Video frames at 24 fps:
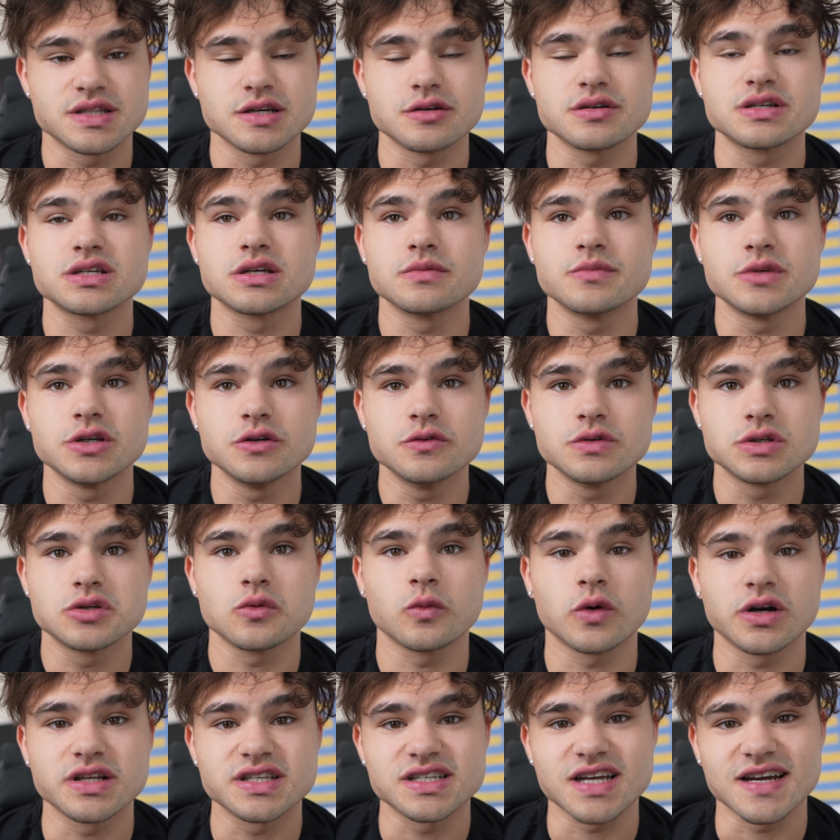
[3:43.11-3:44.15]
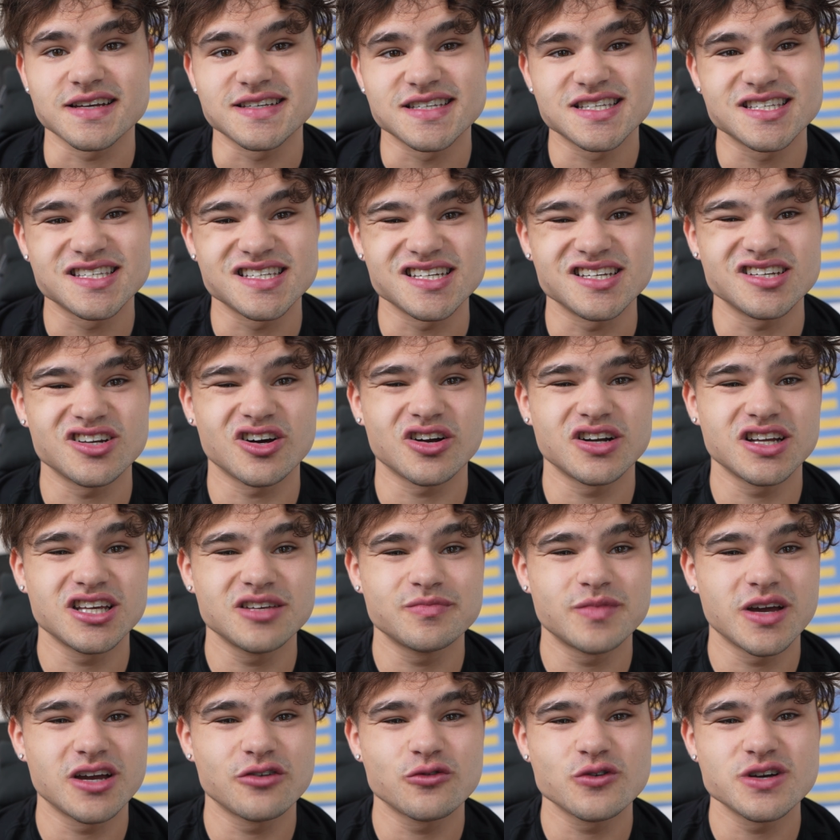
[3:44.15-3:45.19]
There's some used ones I've seen on
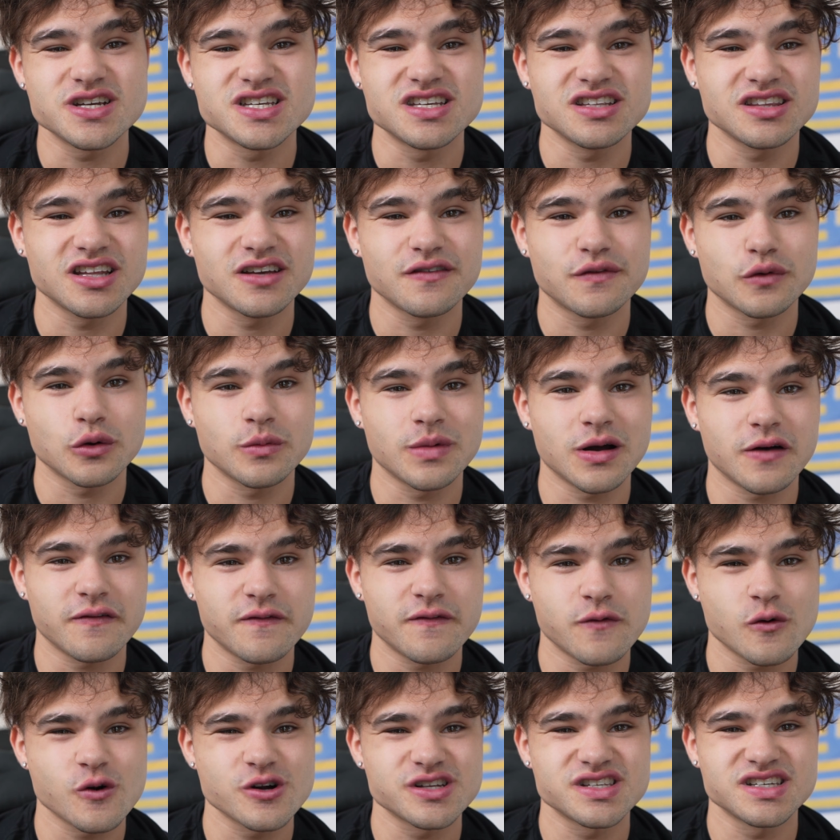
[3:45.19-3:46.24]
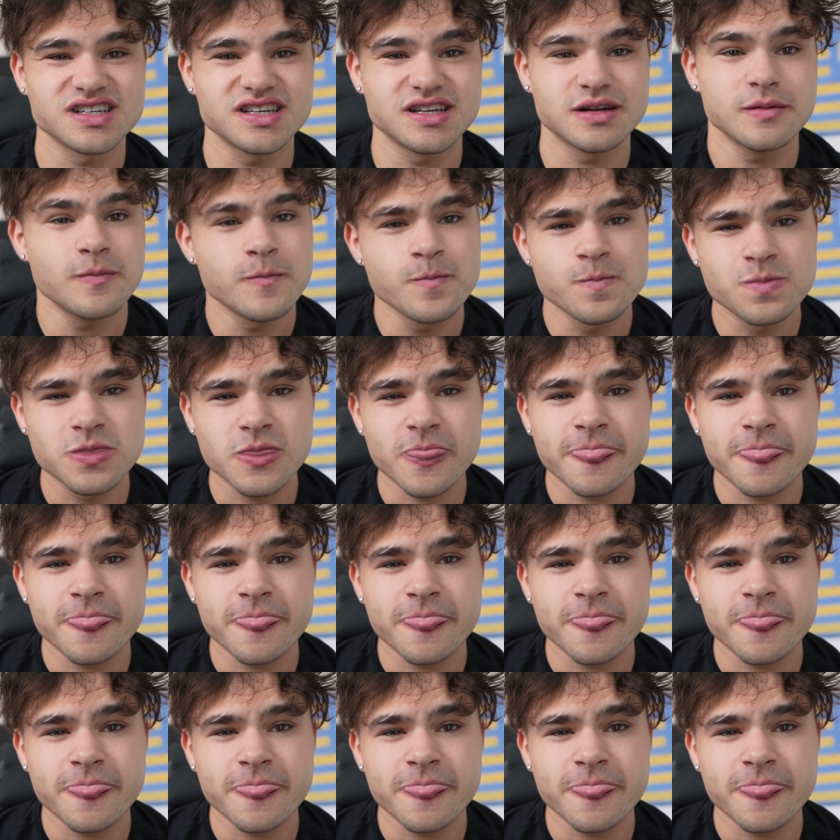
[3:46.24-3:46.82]
eBay recently for about $14,000.